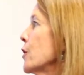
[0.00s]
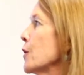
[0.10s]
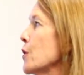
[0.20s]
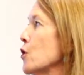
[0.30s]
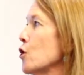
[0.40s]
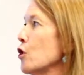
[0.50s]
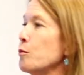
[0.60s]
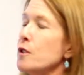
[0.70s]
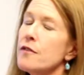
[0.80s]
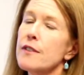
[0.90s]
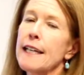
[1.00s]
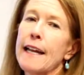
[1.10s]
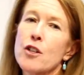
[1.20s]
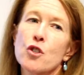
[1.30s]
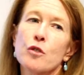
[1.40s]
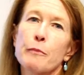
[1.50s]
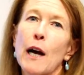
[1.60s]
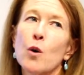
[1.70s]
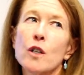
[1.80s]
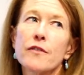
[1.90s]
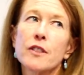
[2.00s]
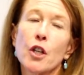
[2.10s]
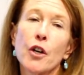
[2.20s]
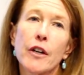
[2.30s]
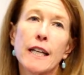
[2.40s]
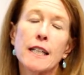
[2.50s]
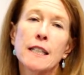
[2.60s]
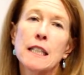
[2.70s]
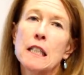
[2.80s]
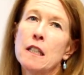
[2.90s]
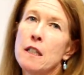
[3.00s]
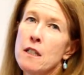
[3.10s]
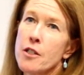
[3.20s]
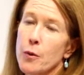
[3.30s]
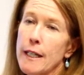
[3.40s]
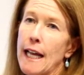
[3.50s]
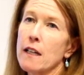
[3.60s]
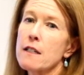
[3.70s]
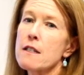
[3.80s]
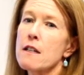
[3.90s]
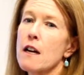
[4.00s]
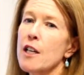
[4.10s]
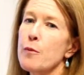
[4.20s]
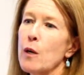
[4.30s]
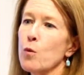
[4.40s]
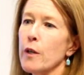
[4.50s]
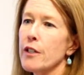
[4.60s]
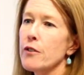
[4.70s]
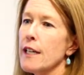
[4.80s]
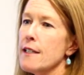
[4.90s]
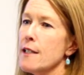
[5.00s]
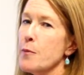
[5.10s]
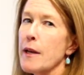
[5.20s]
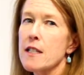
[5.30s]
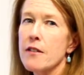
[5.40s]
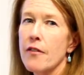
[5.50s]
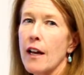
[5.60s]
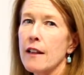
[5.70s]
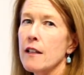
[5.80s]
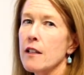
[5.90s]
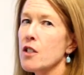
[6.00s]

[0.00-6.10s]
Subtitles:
to as a durable financial power of attorney. So again, it's a document where you get to specify the